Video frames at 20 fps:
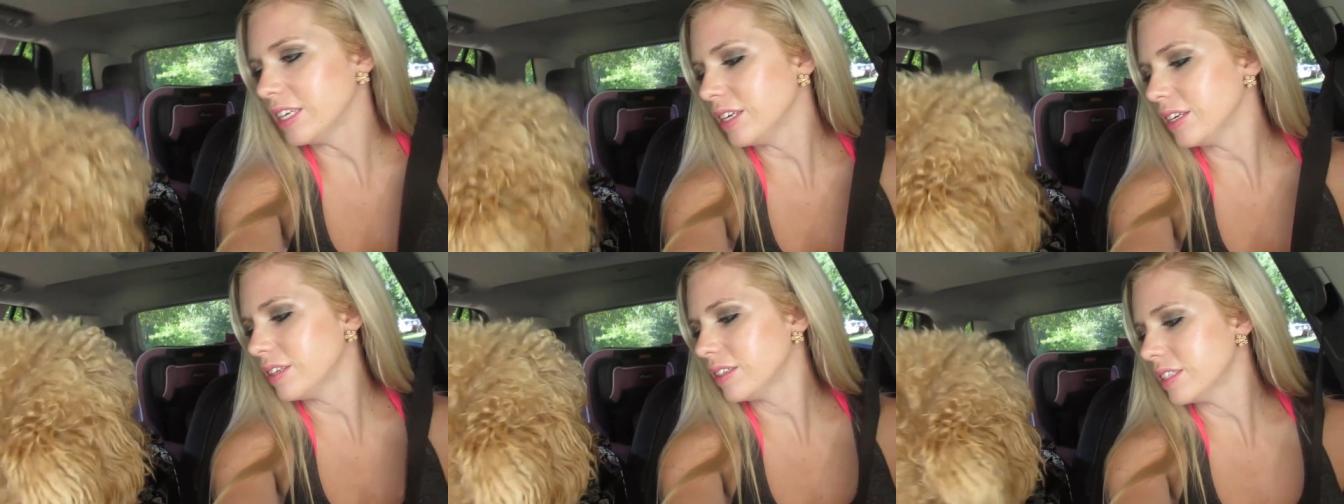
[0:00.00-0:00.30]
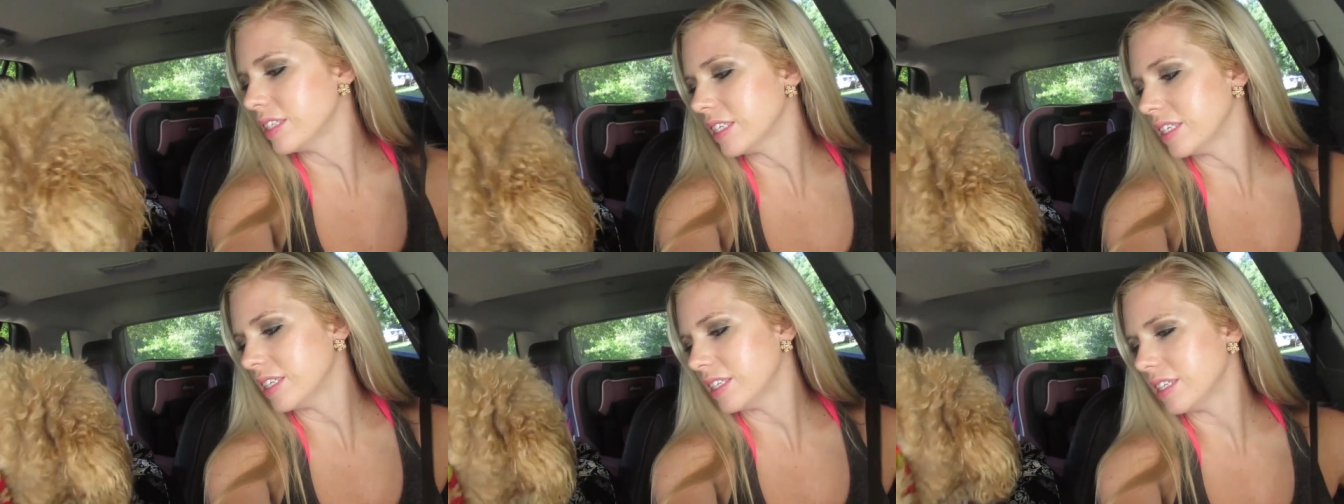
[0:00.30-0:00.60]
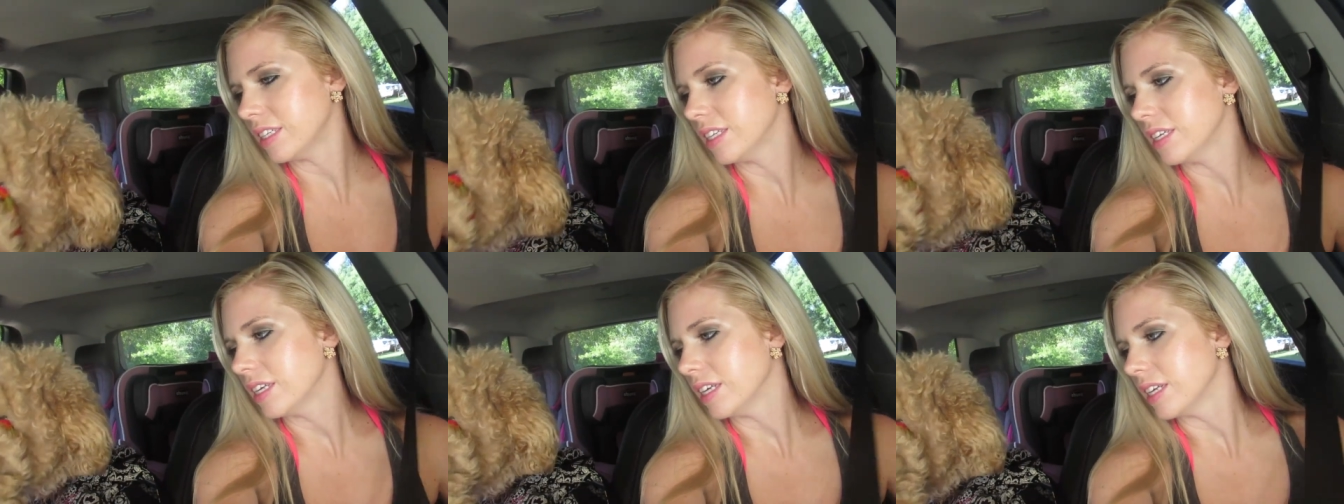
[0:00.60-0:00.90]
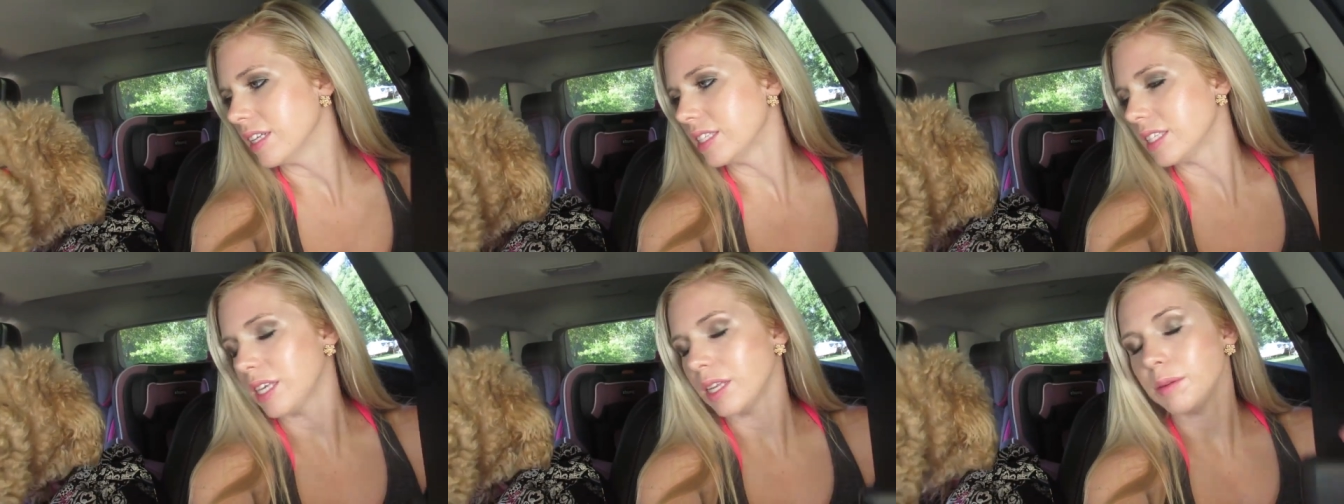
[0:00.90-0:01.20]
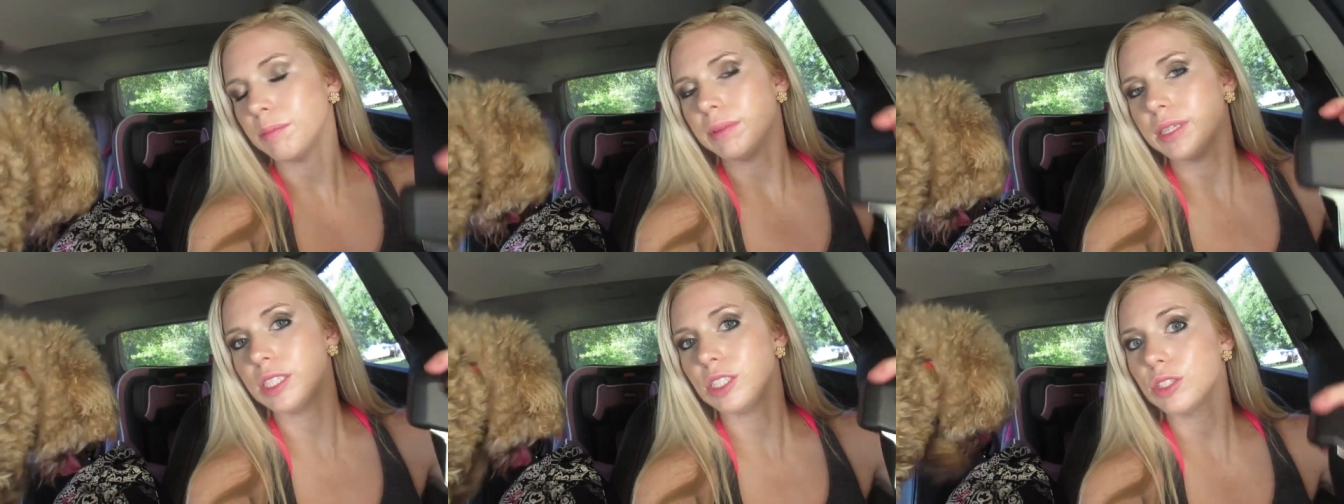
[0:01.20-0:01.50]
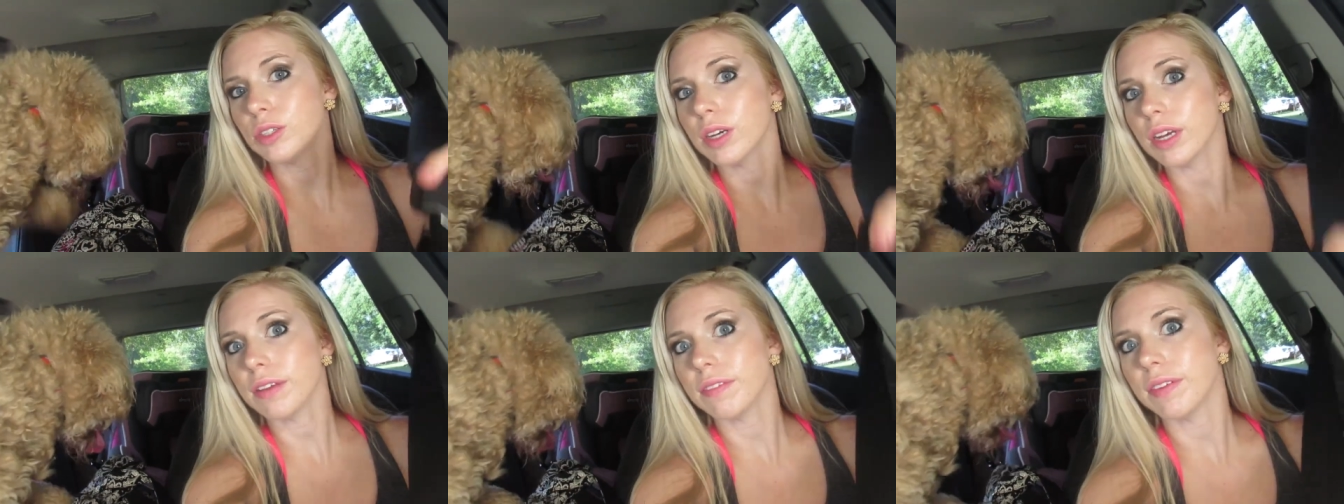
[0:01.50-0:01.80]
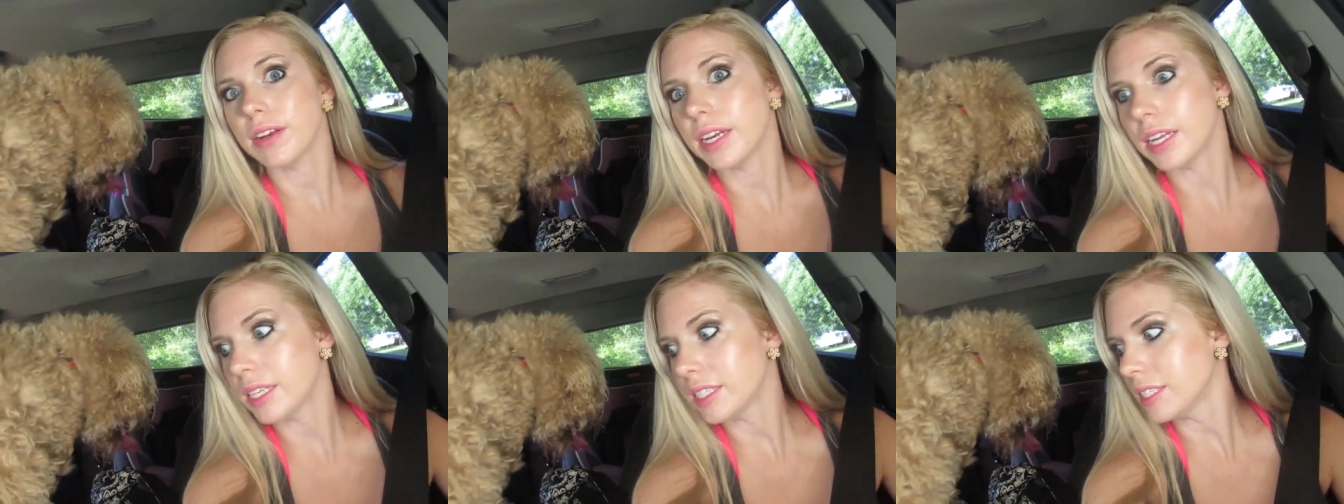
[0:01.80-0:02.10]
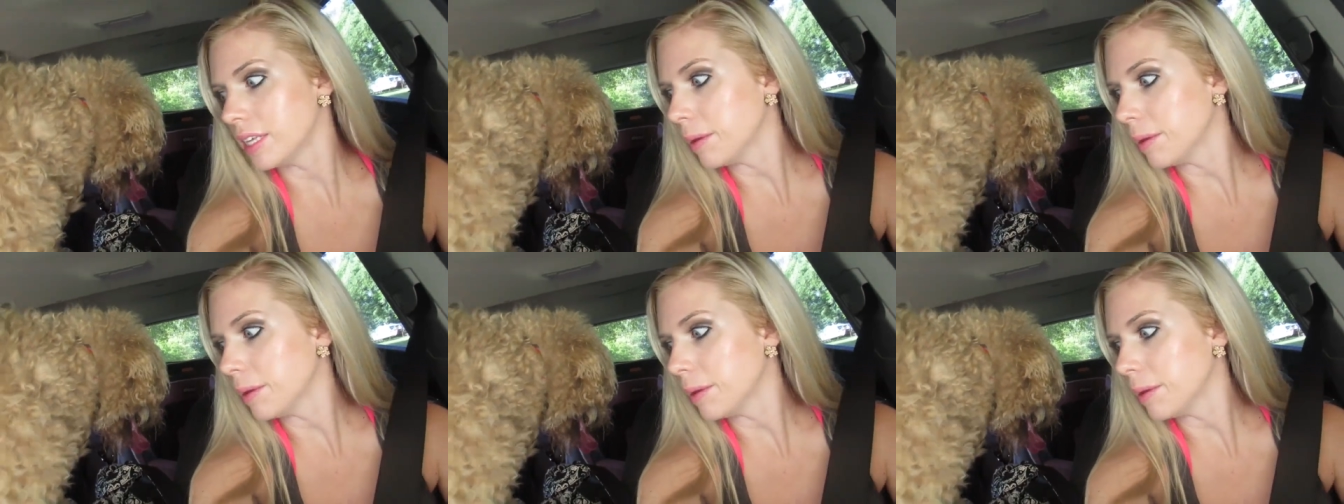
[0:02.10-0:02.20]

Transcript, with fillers: cute. It's gonna be short for the